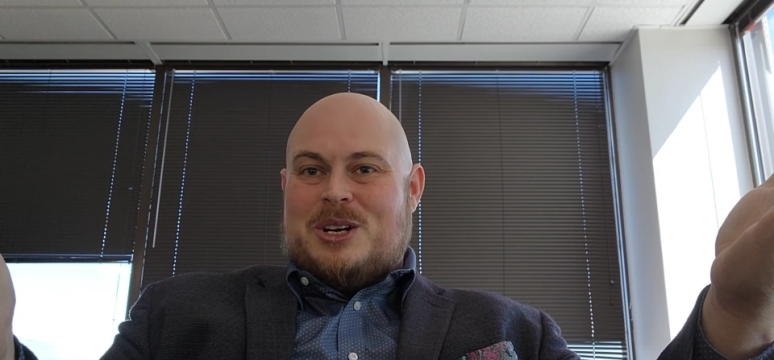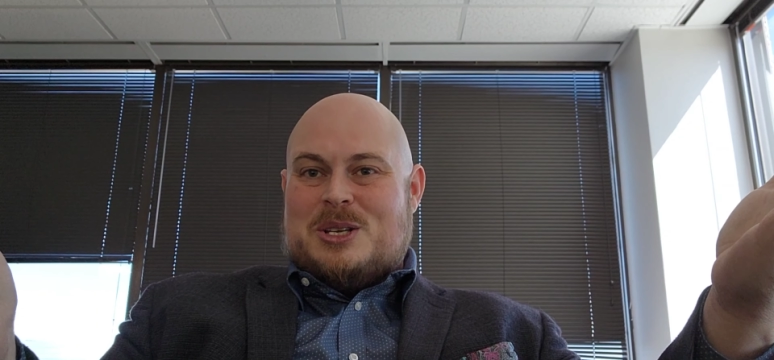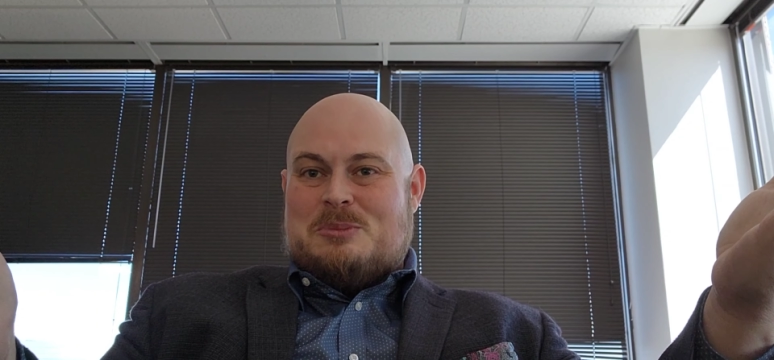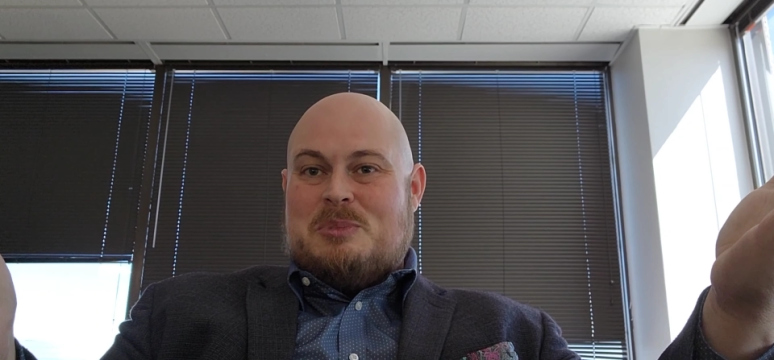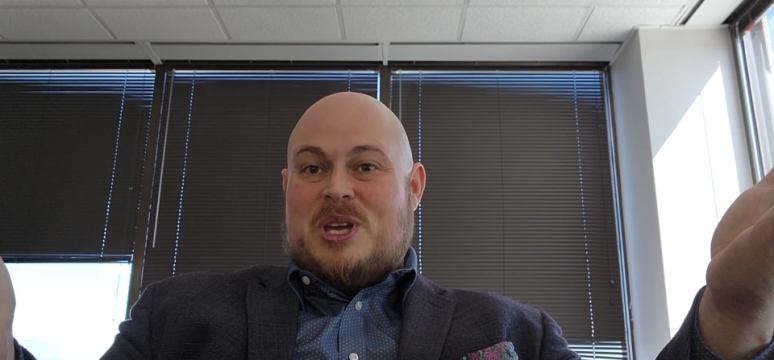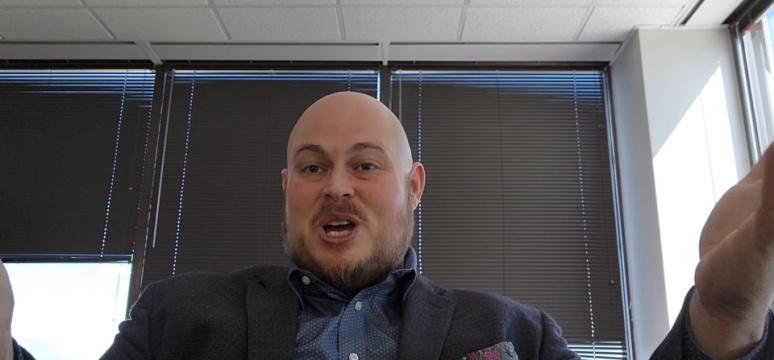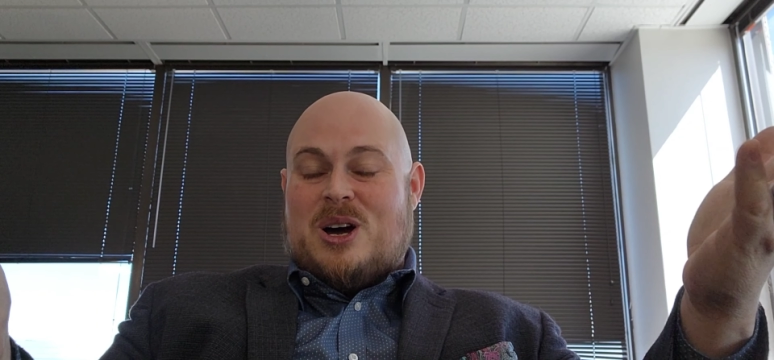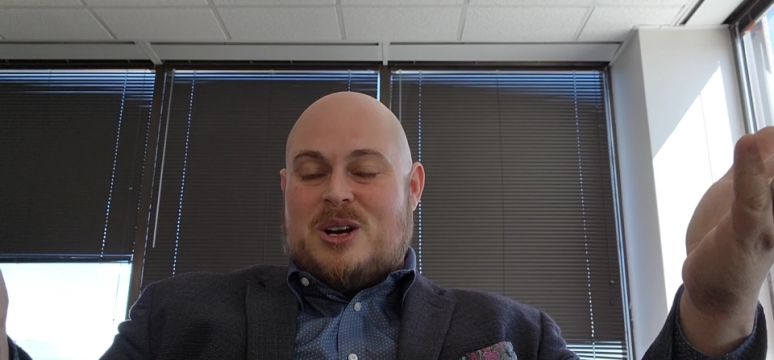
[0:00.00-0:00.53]
is
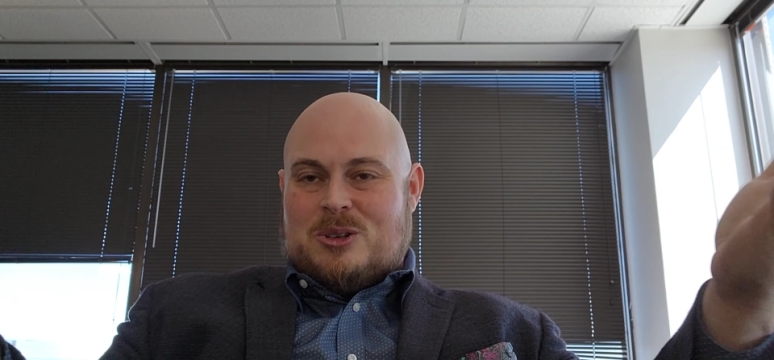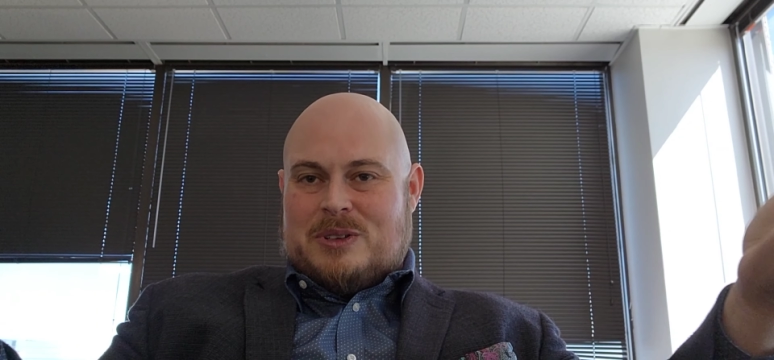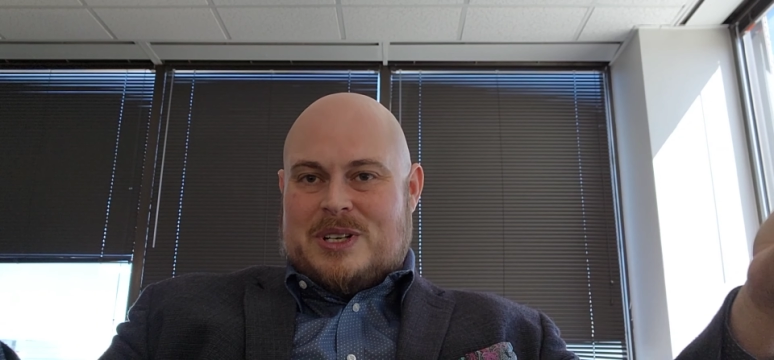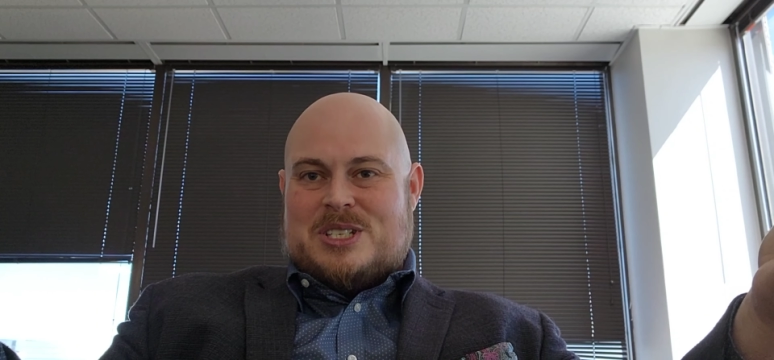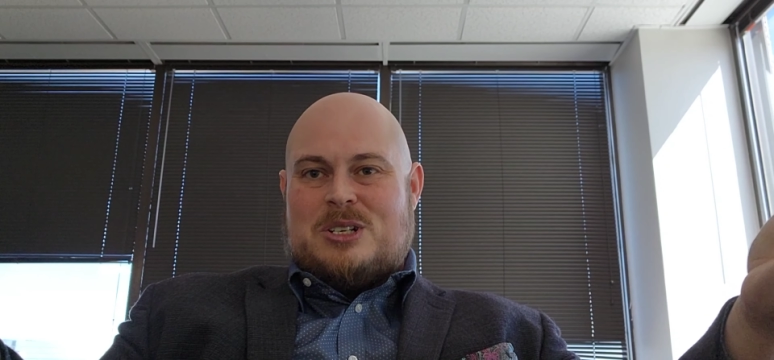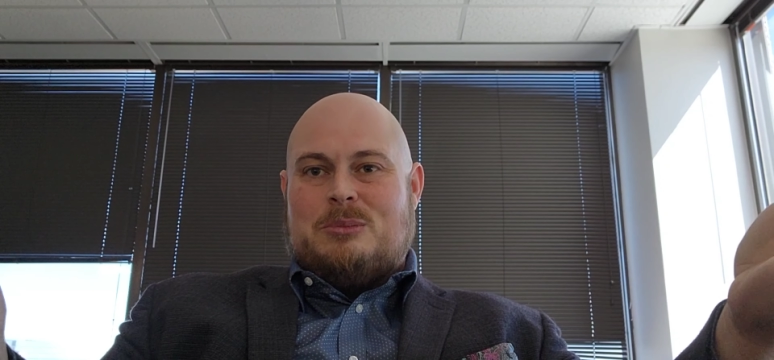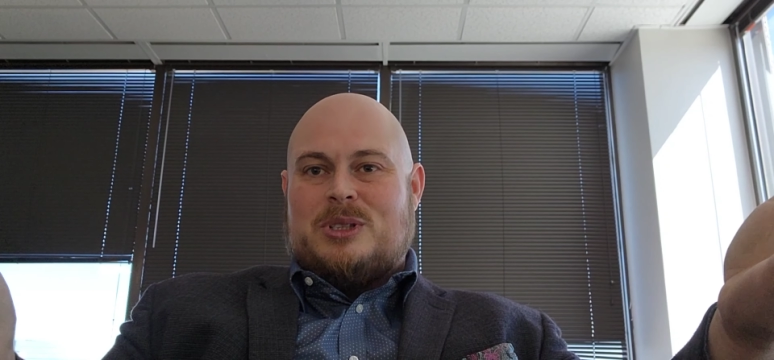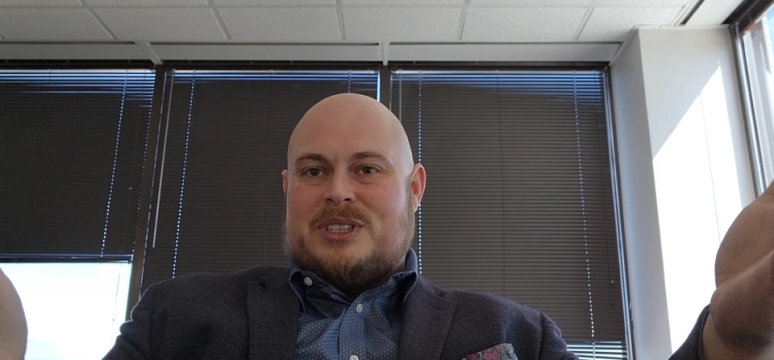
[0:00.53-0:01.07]
beyond a
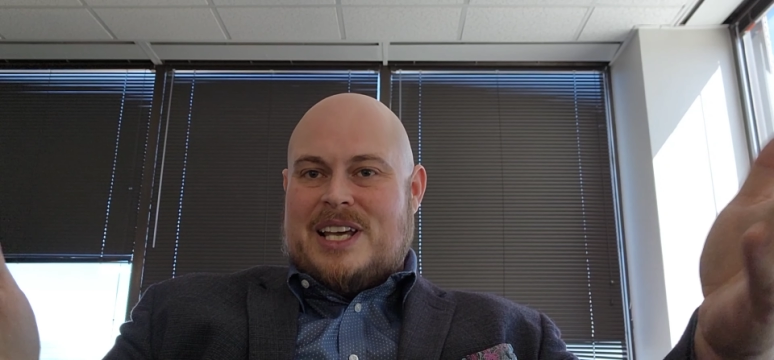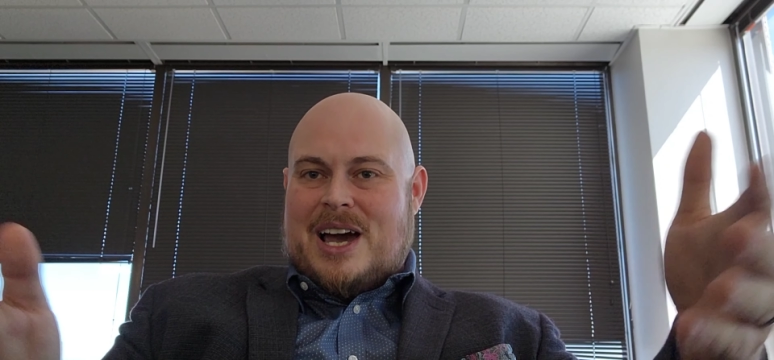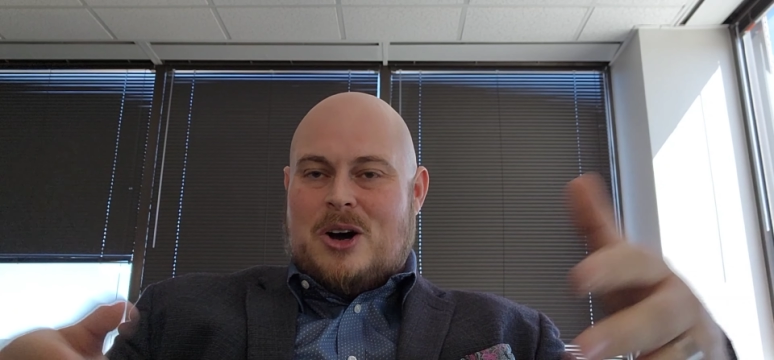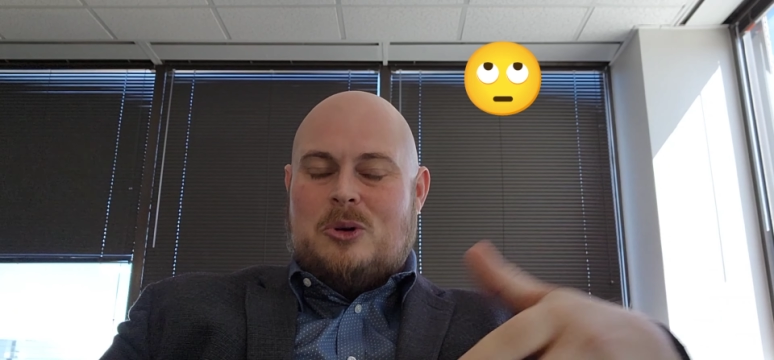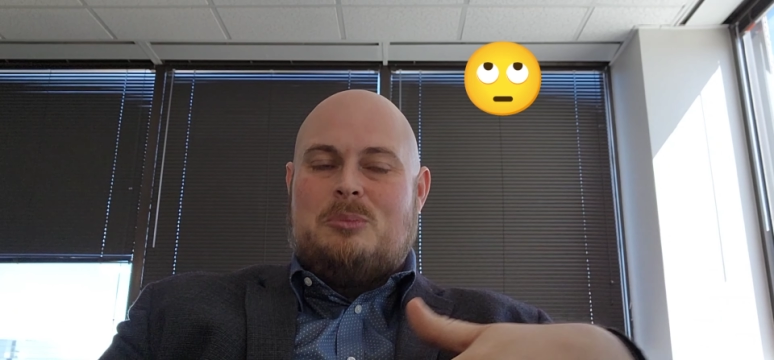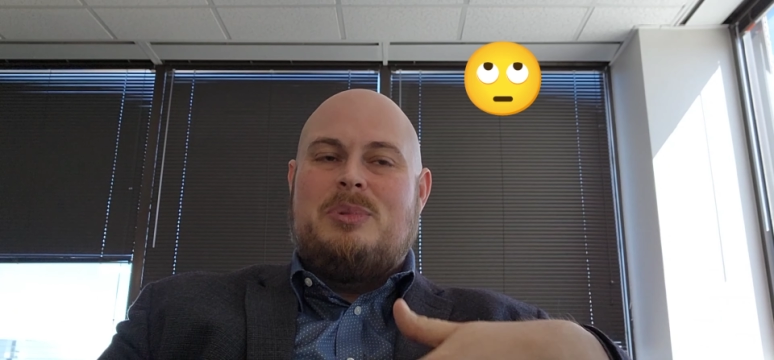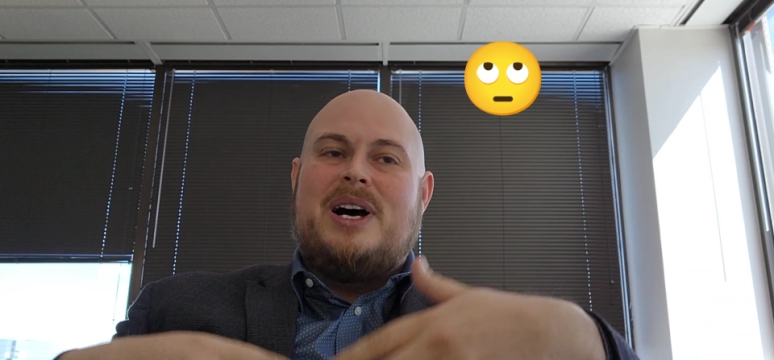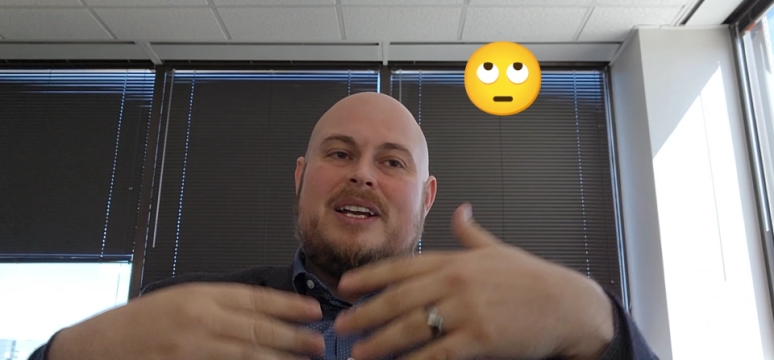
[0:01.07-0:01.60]
reasonable
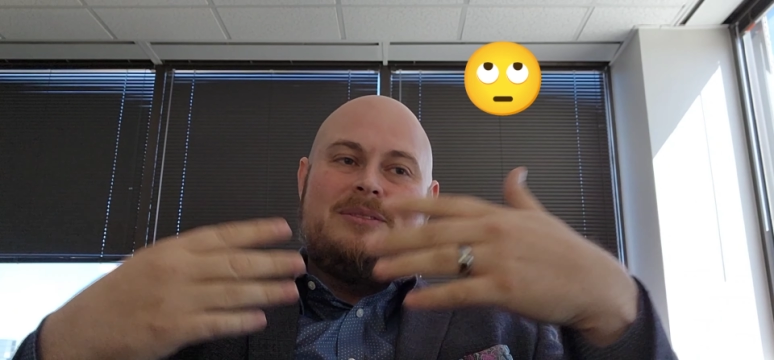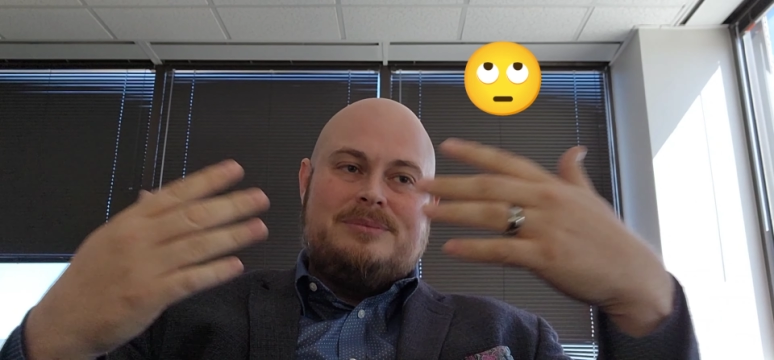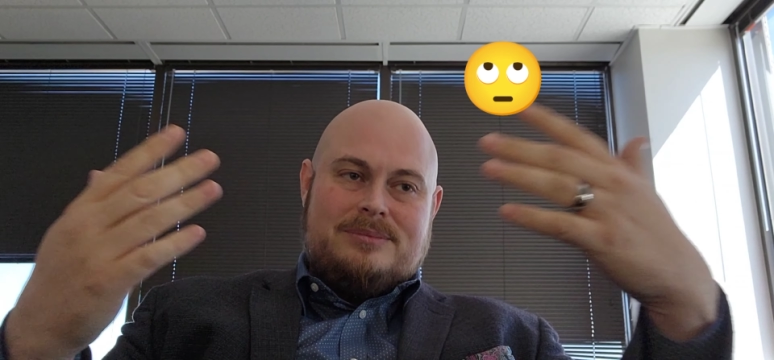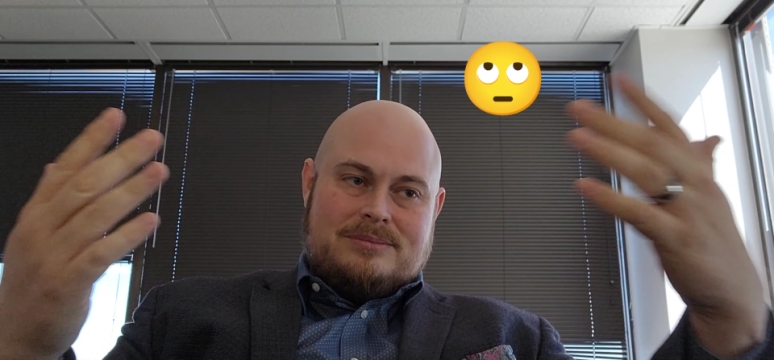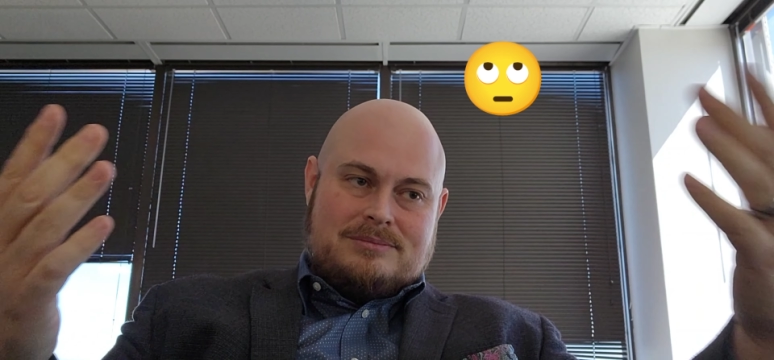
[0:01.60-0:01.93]
doubt, but